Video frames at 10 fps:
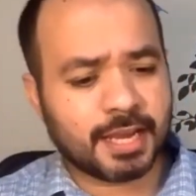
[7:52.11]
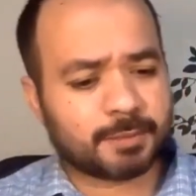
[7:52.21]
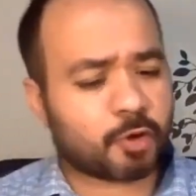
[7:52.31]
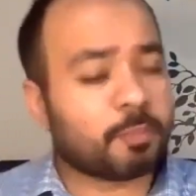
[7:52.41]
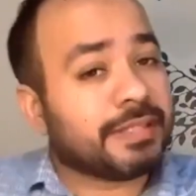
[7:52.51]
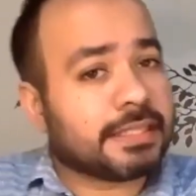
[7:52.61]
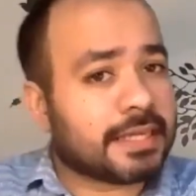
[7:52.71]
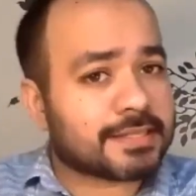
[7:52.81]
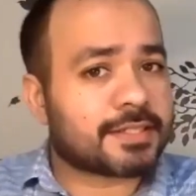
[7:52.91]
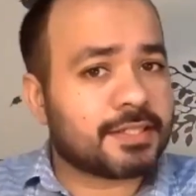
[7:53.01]
And probably the
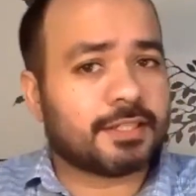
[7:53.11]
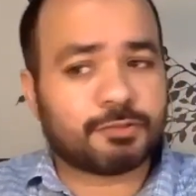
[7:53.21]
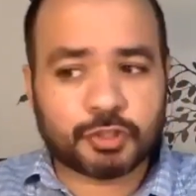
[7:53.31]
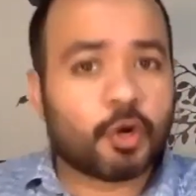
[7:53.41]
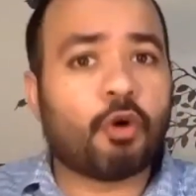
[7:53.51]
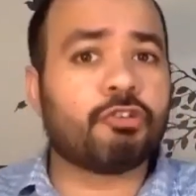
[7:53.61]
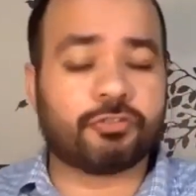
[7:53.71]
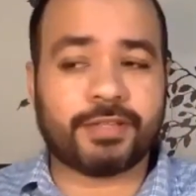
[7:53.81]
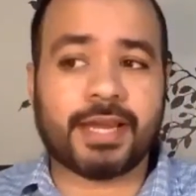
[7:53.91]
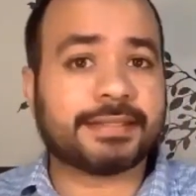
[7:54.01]
last year showed
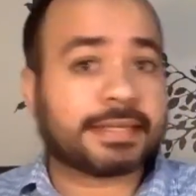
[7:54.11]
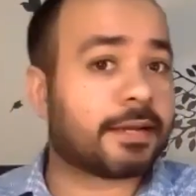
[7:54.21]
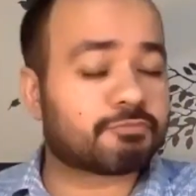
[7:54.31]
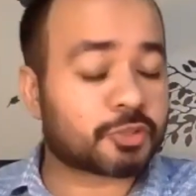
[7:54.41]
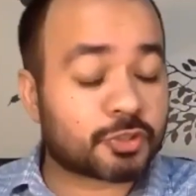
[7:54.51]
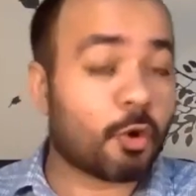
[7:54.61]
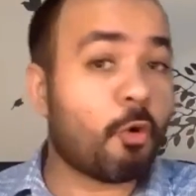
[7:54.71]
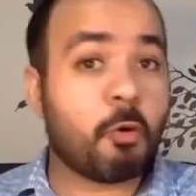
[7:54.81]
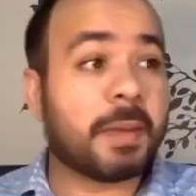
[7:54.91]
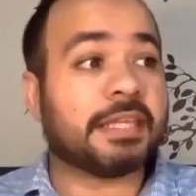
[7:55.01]
you that there are
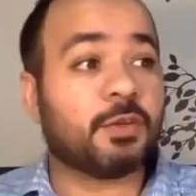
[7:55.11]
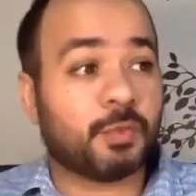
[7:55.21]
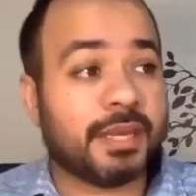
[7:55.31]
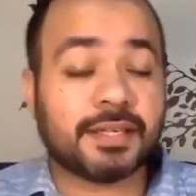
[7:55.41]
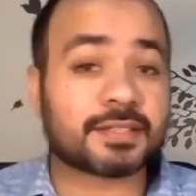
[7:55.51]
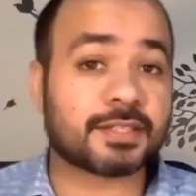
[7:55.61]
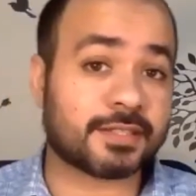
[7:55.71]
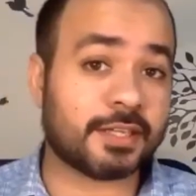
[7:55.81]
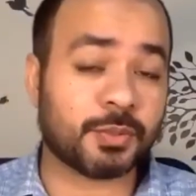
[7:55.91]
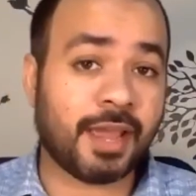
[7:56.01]
so many
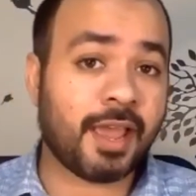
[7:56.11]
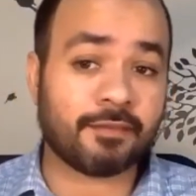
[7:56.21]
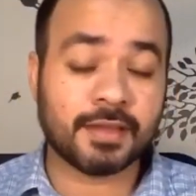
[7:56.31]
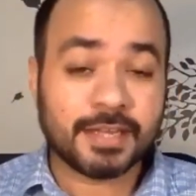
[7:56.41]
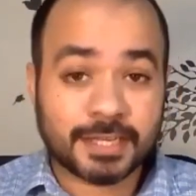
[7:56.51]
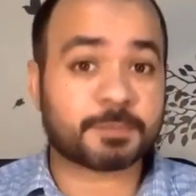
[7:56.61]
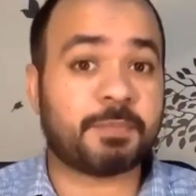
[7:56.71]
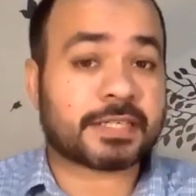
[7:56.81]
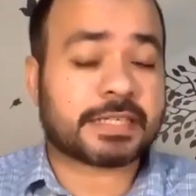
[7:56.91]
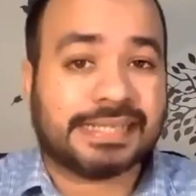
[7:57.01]
weaknesses that you have,
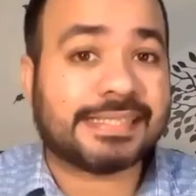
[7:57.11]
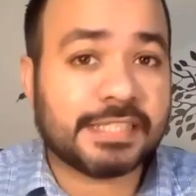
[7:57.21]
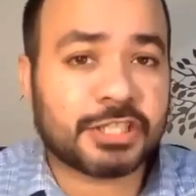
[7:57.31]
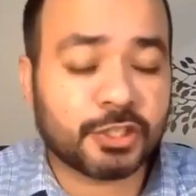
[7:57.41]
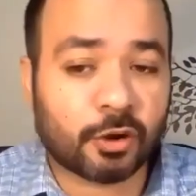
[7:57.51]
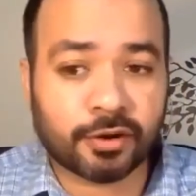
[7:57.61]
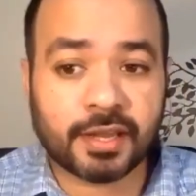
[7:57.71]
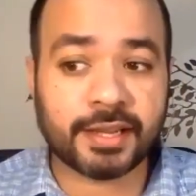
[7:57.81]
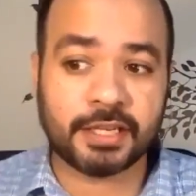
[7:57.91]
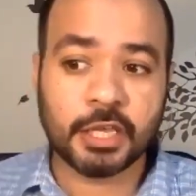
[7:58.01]
especially teaching
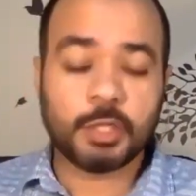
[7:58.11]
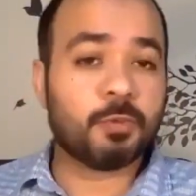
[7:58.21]
online.